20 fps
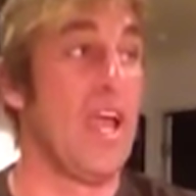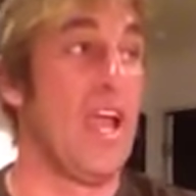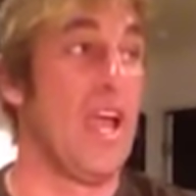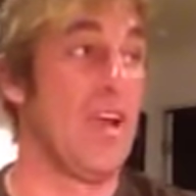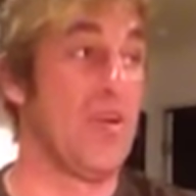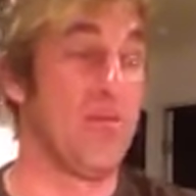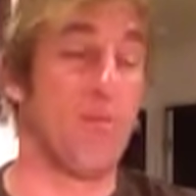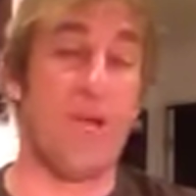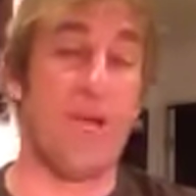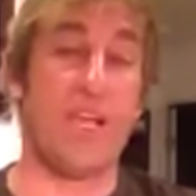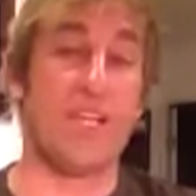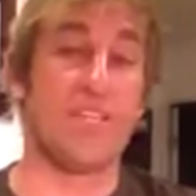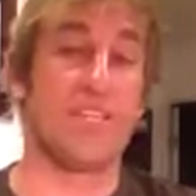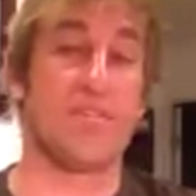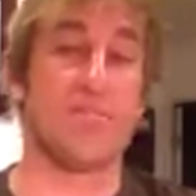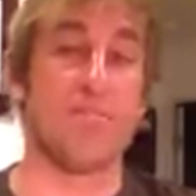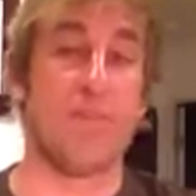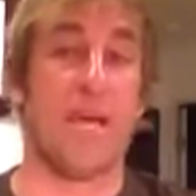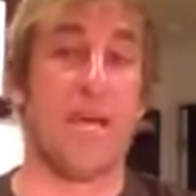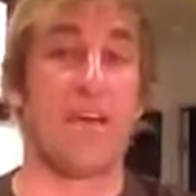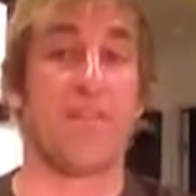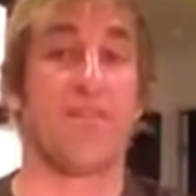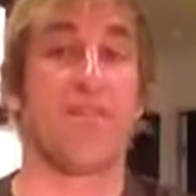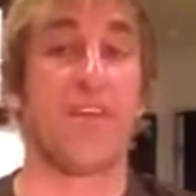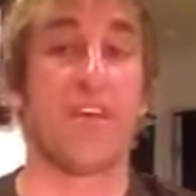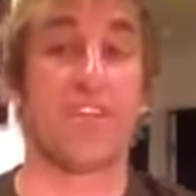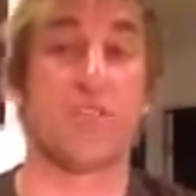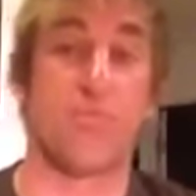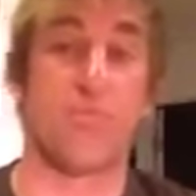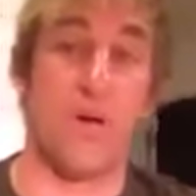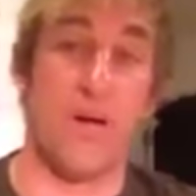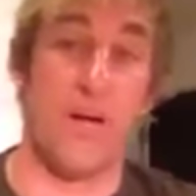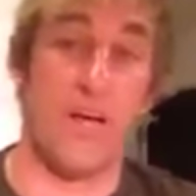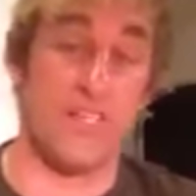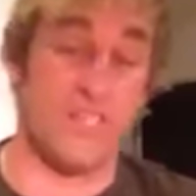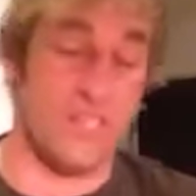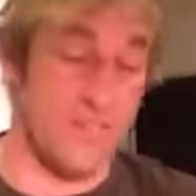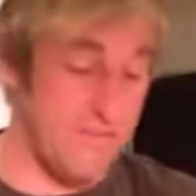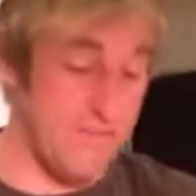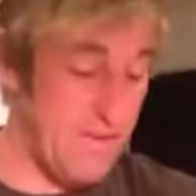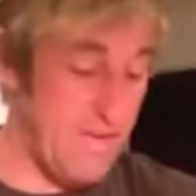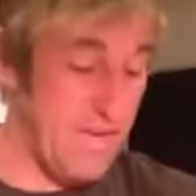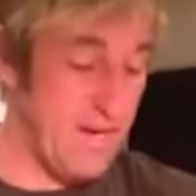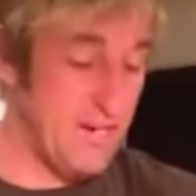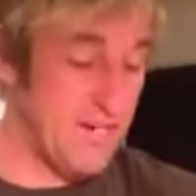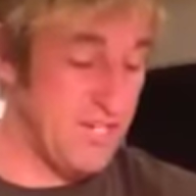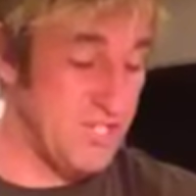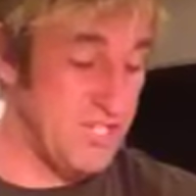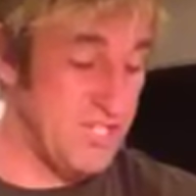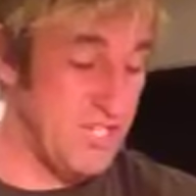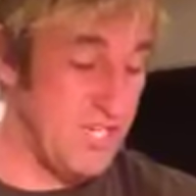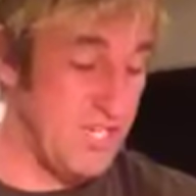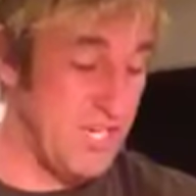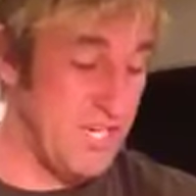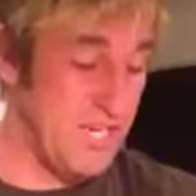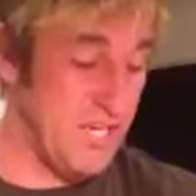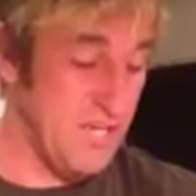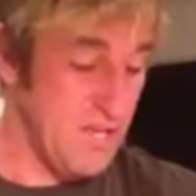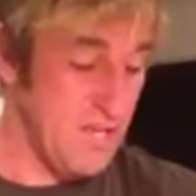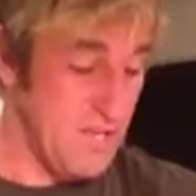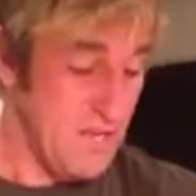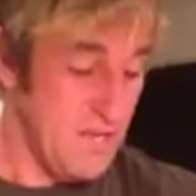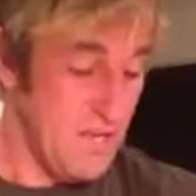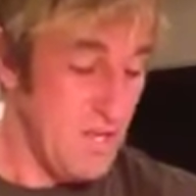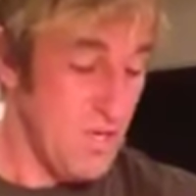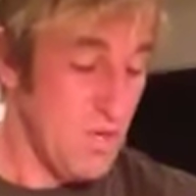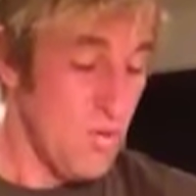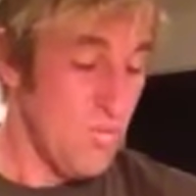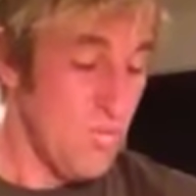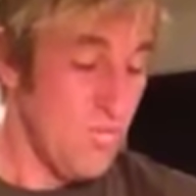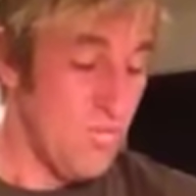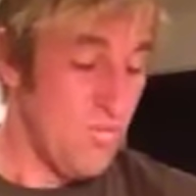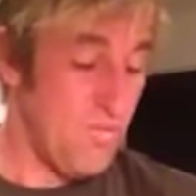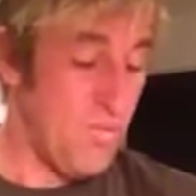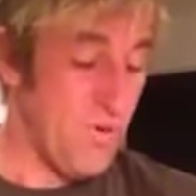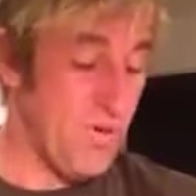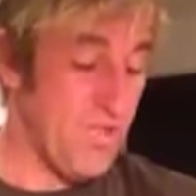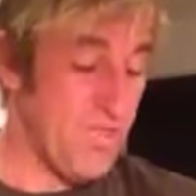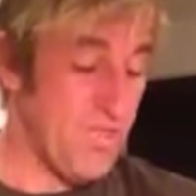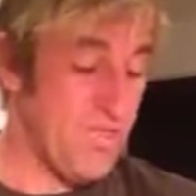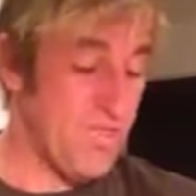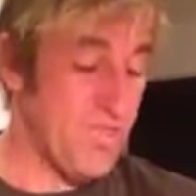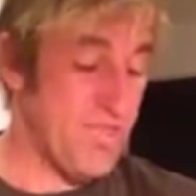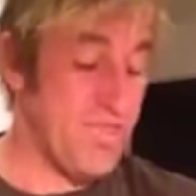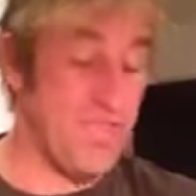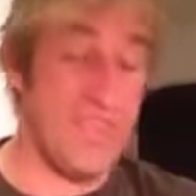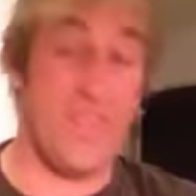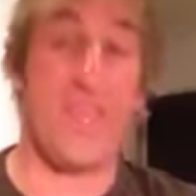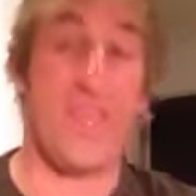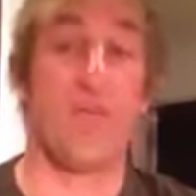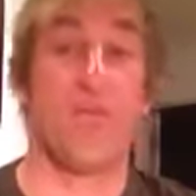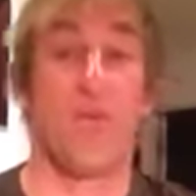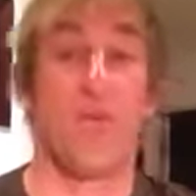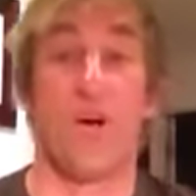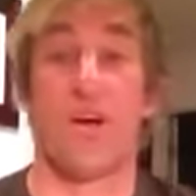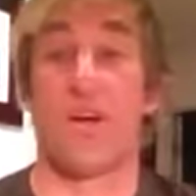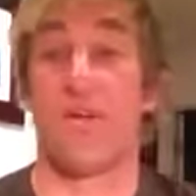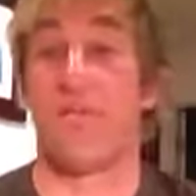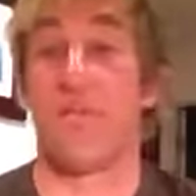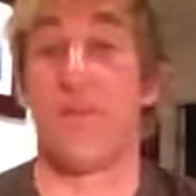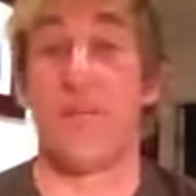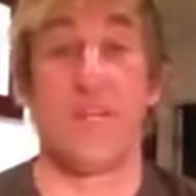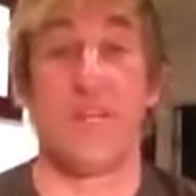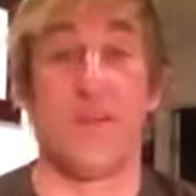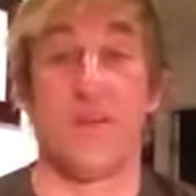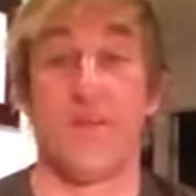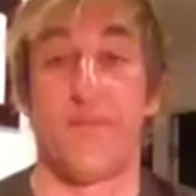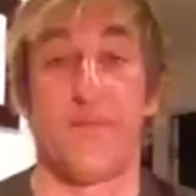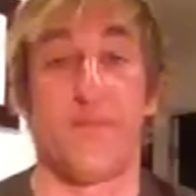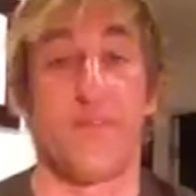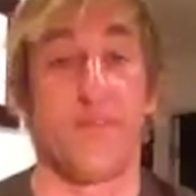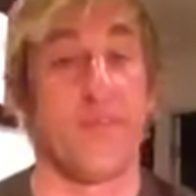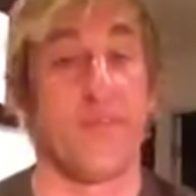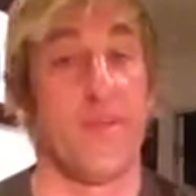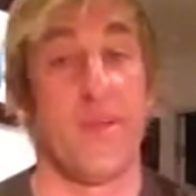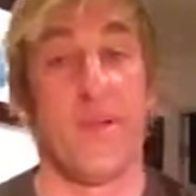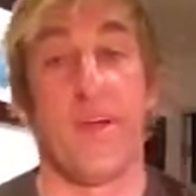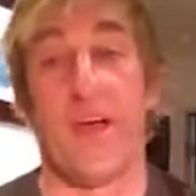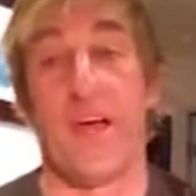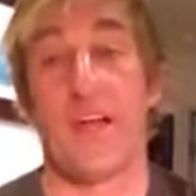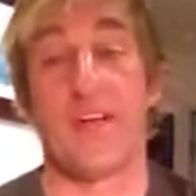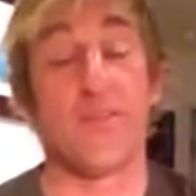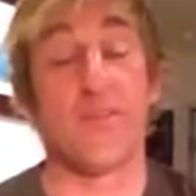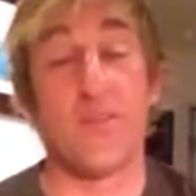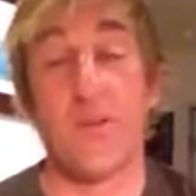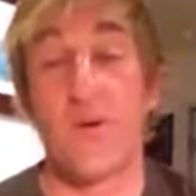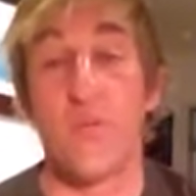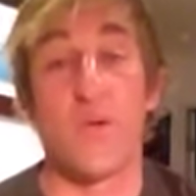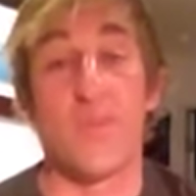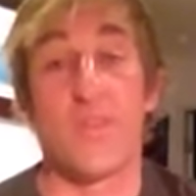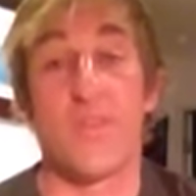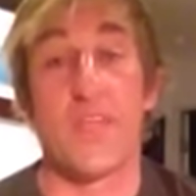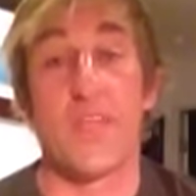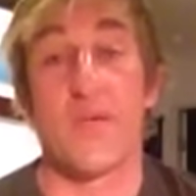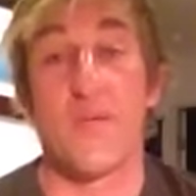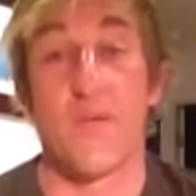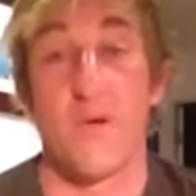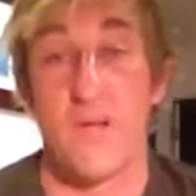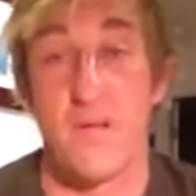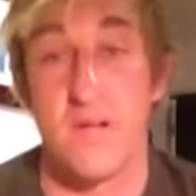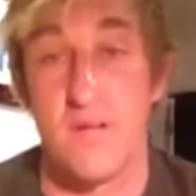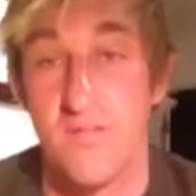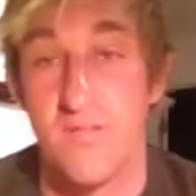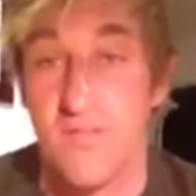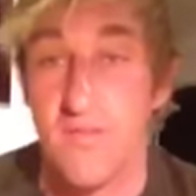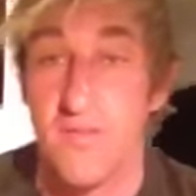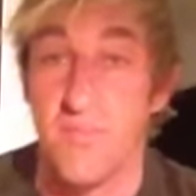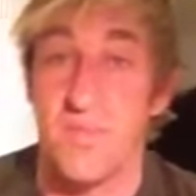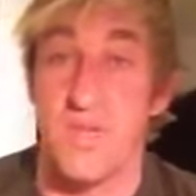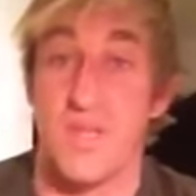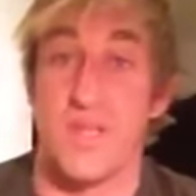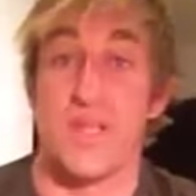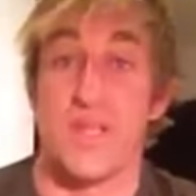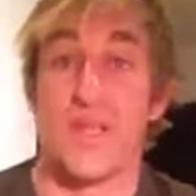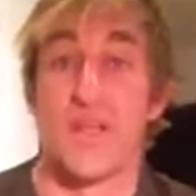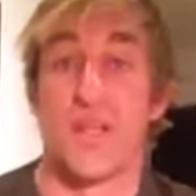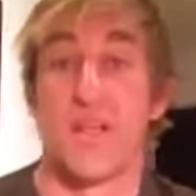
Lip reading: and ways to manifest positive energy, but they wanted me to I don't know what they wanted from me.